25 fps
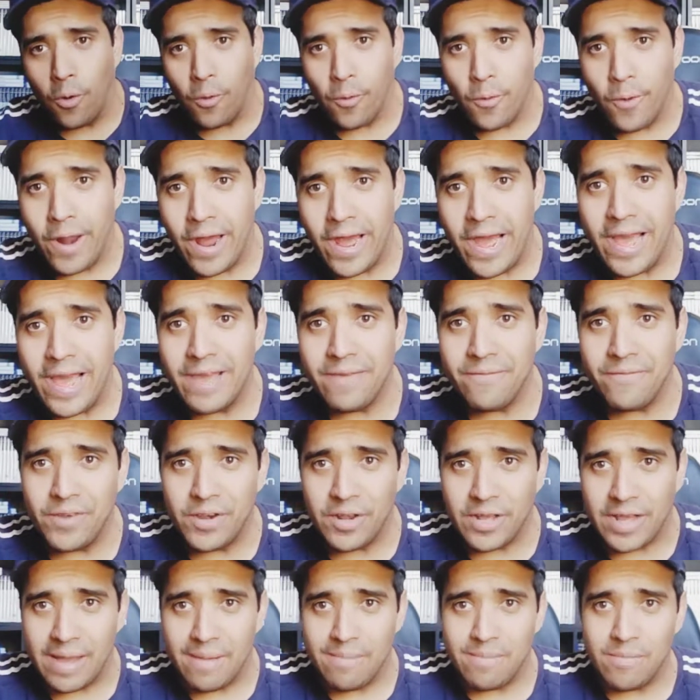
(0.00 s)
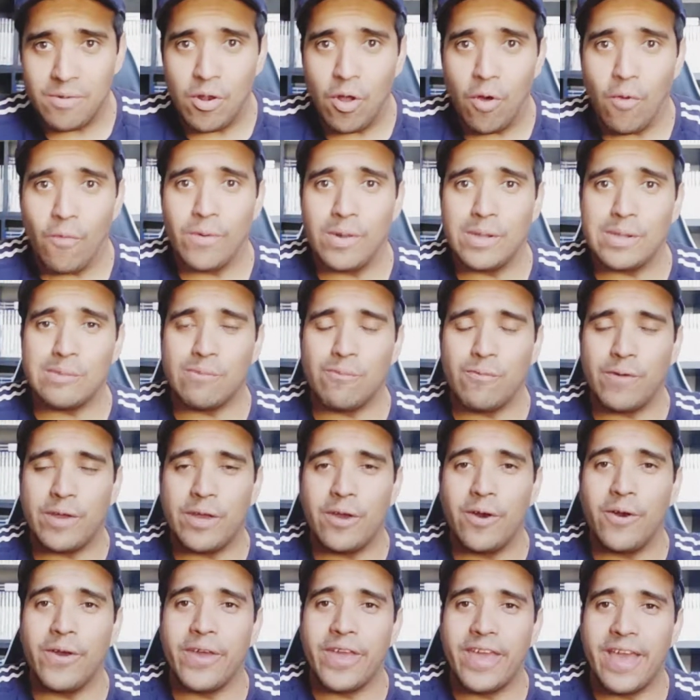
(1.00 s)
Alright, video game lovers, we
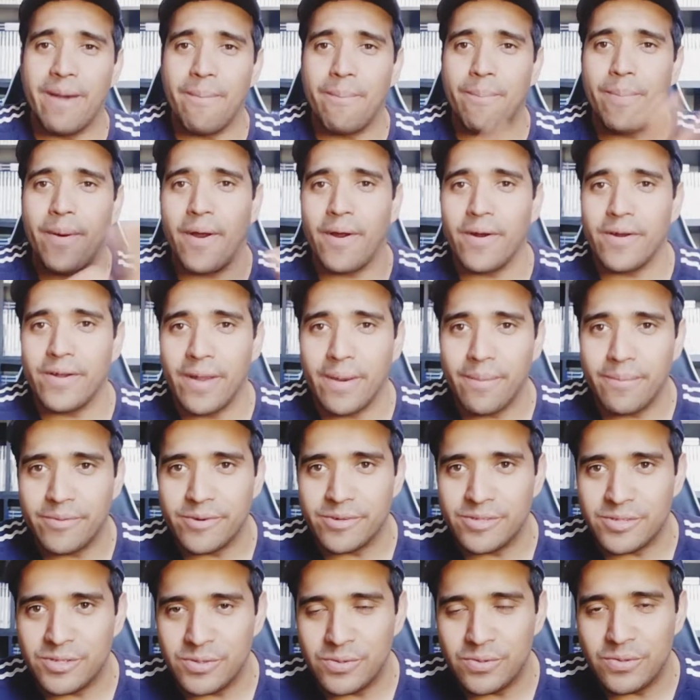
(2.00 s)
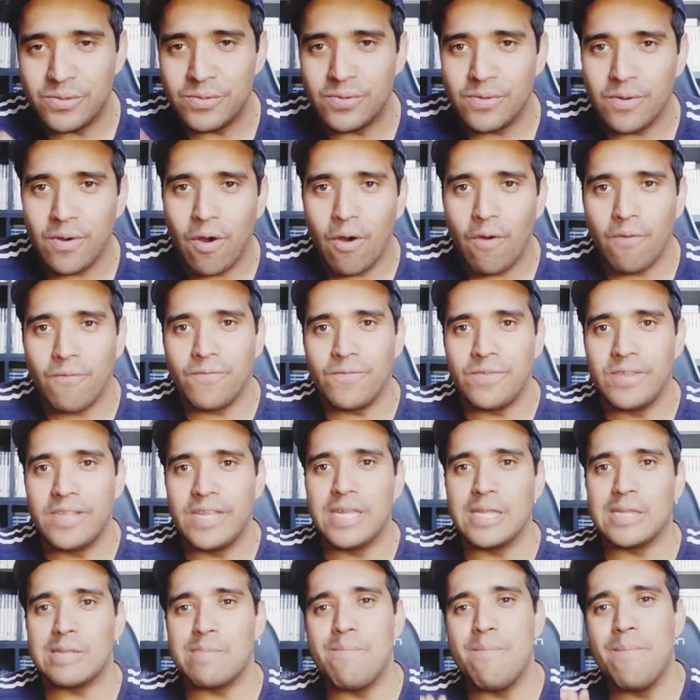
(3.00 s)
go here part number 2 of this
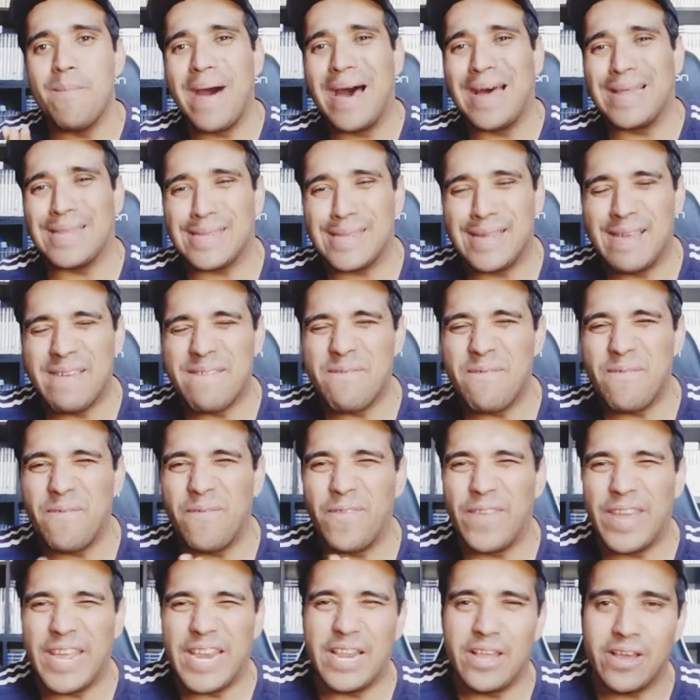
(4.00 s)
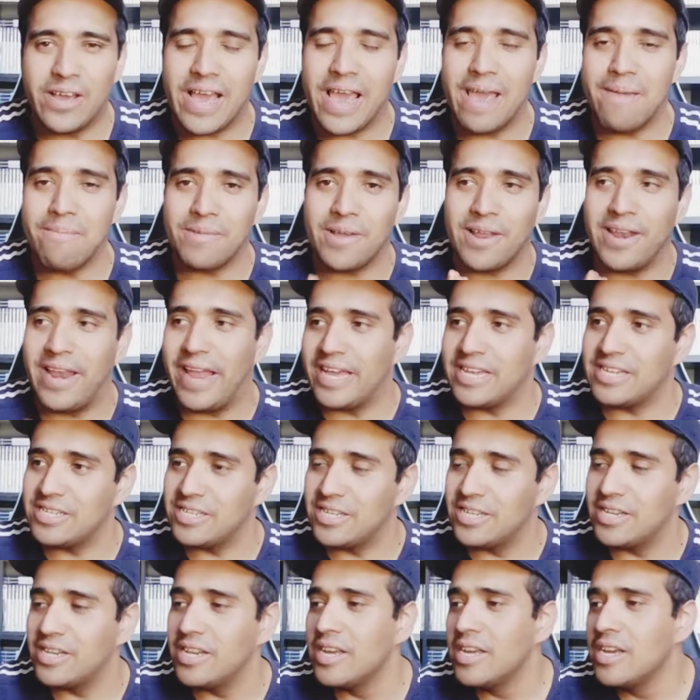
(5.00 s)
massive video game
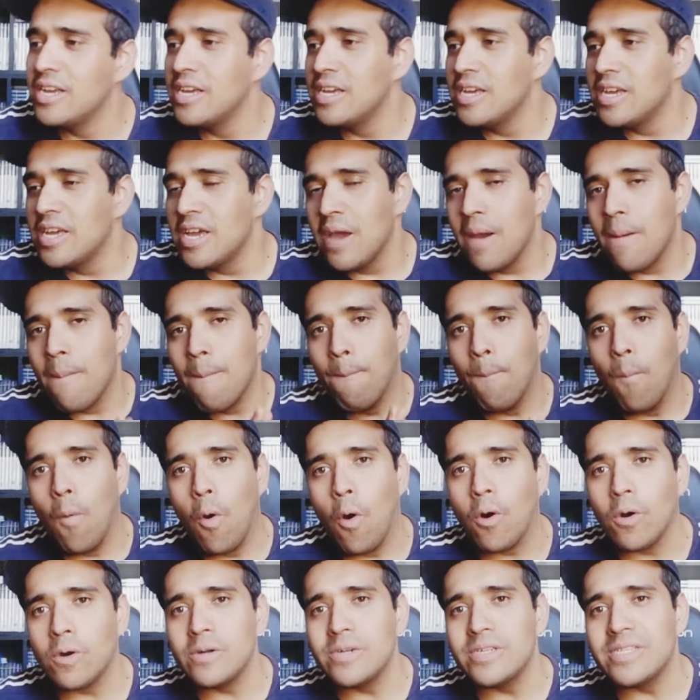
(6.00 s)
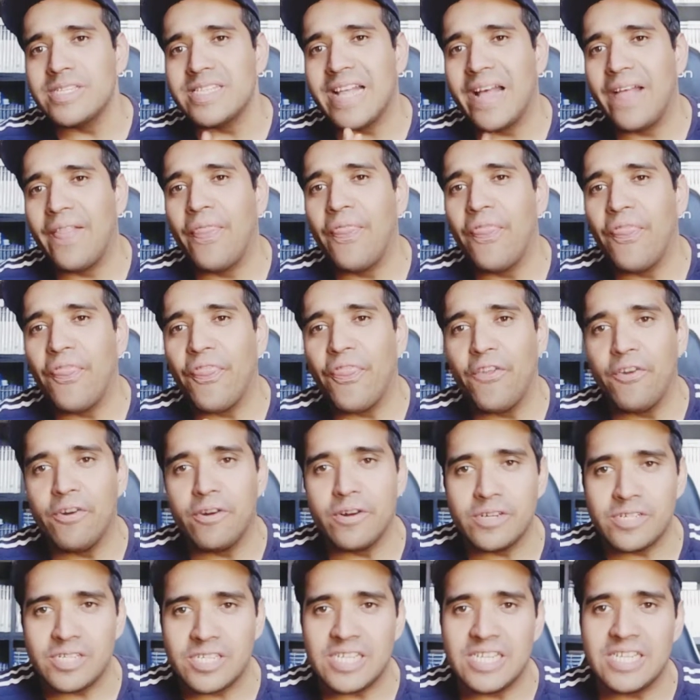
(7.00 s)
collection. More than
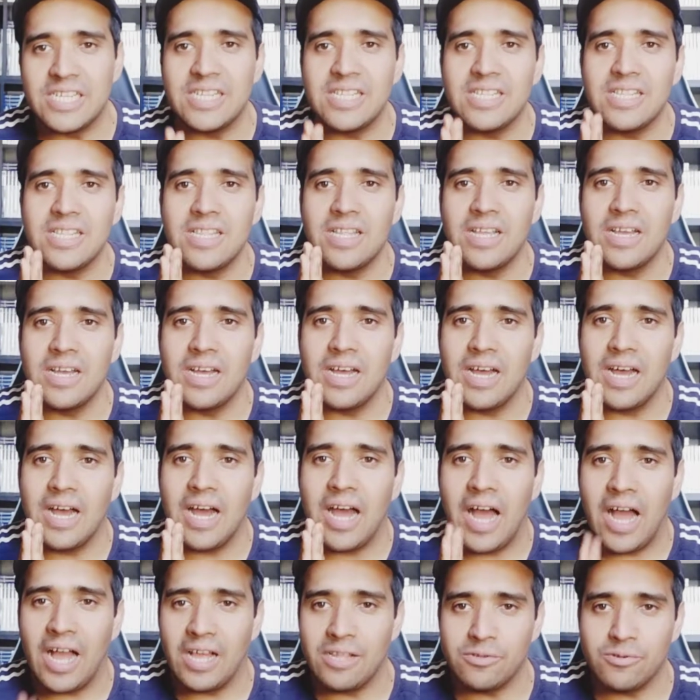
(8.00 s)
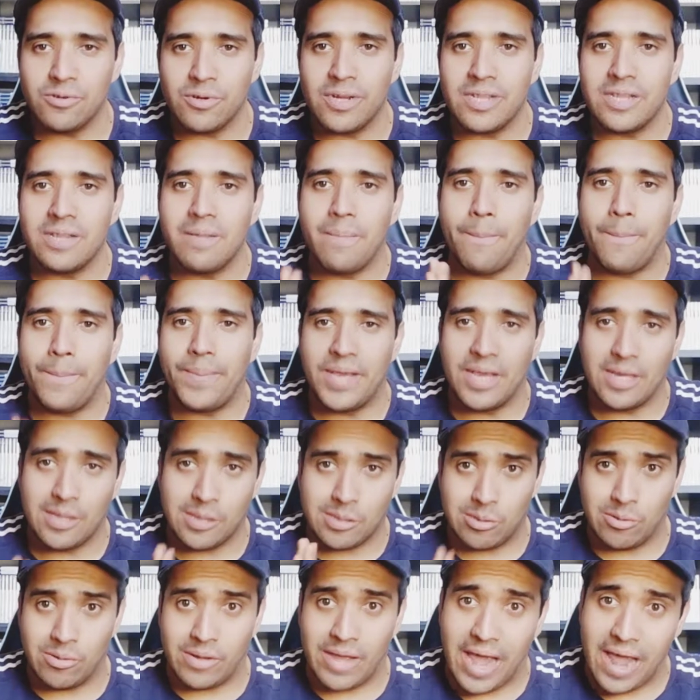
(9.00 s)
1300
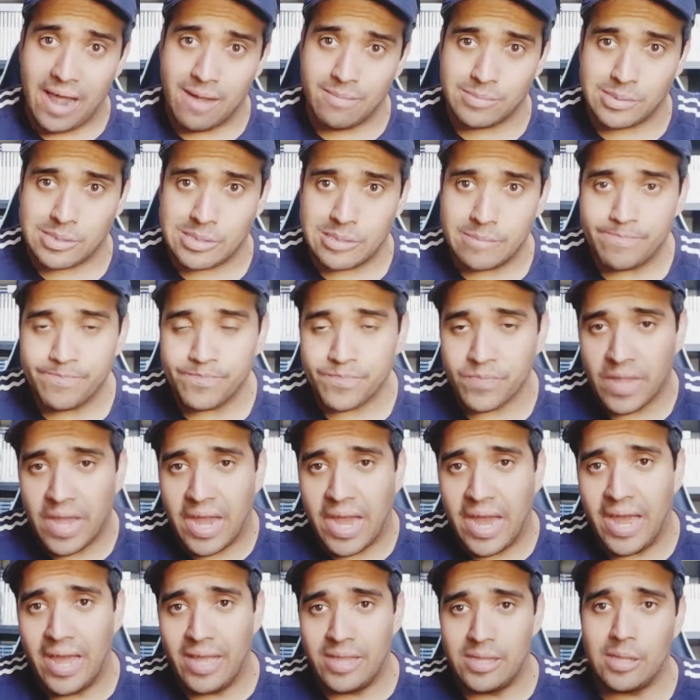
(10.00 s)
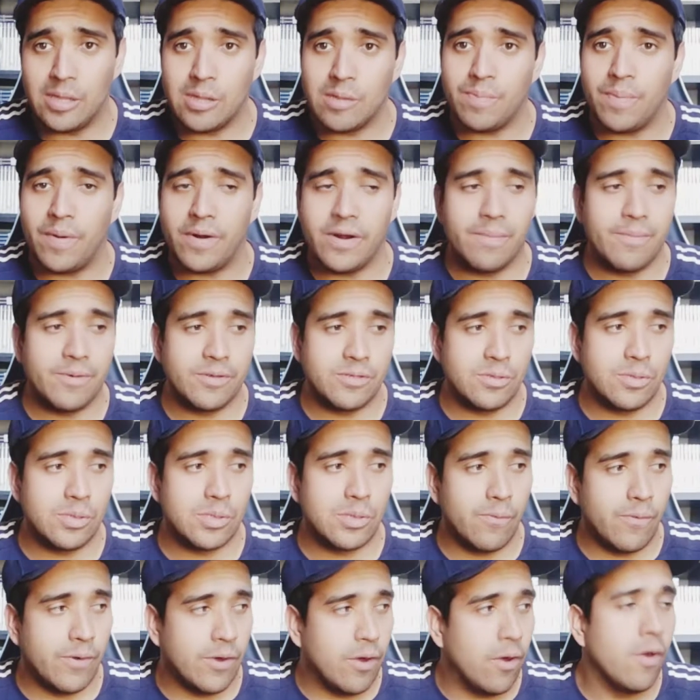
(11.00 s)
PS2 games, uh, and this is part number 2, so
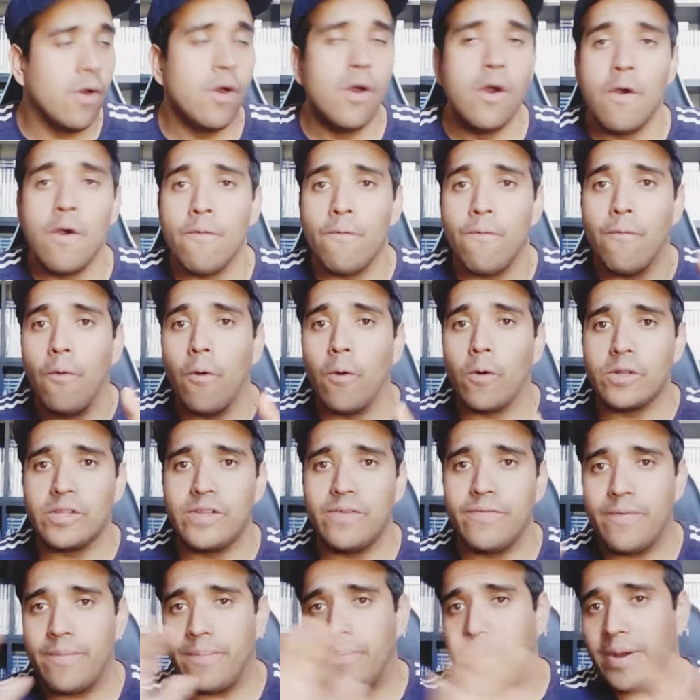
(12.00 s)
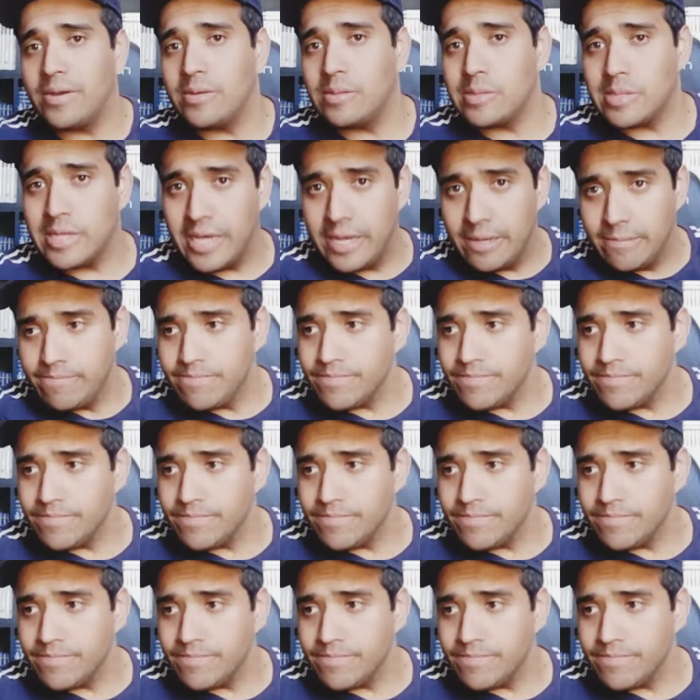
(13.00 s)
we got 4 different piles here